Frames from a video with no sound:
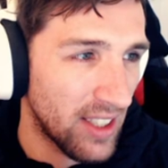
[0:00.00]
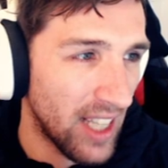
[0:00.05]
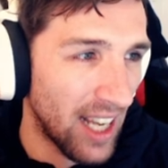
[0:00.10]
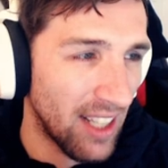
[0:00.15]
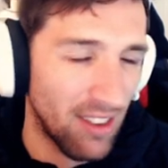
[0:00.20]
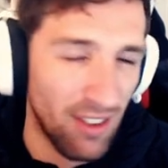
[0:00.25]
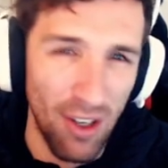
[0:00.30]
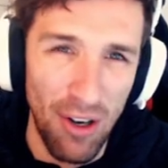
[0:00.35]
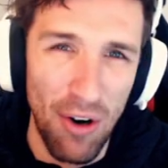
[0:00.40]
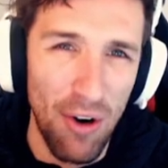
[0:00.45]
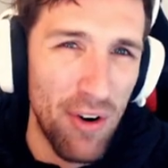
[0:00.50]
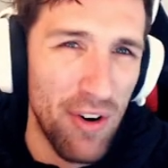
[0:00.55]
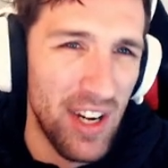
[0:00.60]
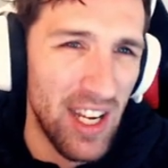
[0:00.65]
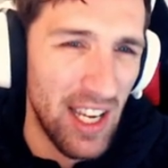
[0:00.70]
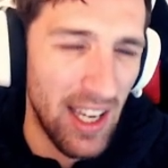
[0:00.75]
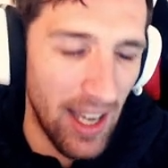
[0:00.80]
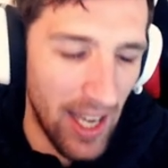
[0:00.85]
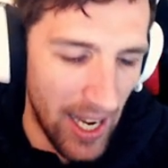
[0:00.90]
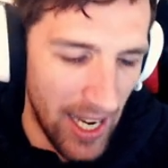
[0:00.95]
that's
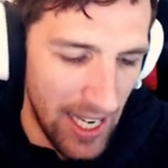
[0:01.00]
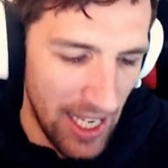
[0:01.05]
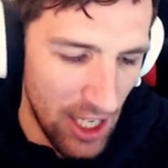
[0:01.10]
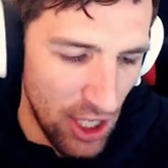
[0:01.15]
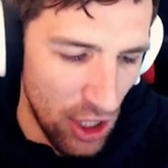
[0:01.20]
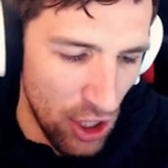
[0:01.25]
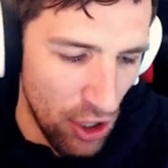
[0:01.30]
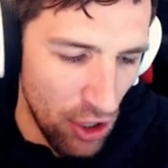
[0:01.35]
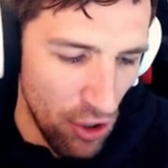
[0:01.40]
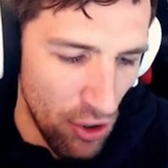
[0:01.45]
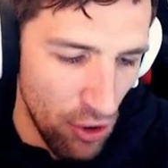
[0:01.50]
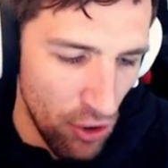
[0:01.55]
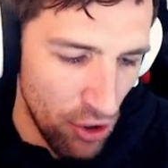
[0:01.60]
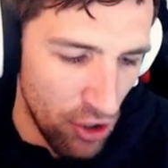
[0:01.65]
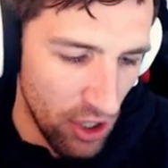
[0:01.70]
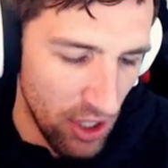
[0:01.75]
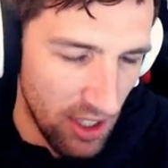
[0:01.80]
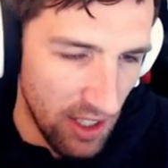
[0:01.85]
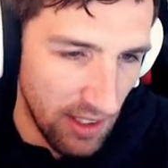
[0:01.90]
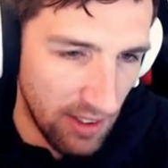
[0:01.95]
already a
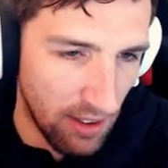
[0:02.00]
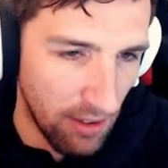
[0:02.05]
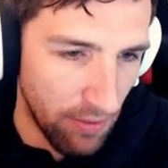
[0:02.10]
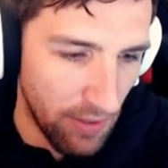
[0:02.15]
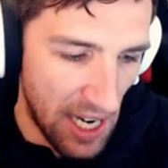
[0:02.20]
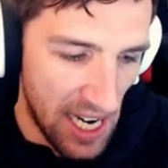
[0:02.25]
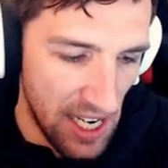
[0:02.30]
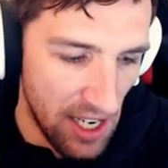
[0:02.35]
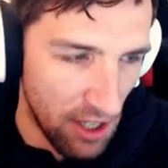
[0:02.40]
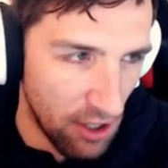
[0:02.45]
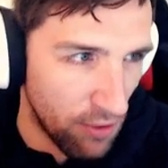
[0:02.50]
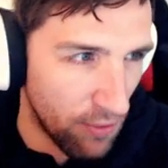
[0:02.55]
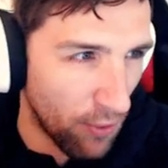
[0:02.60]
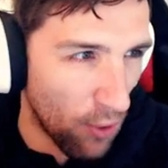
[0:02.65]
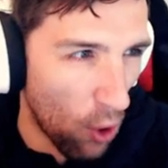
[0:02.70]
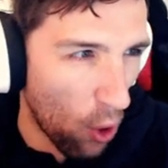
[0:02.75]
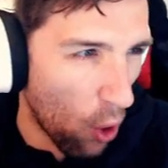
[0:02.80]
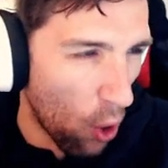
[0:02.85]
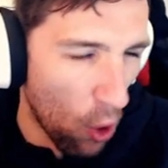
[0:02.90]
huge disadvantage for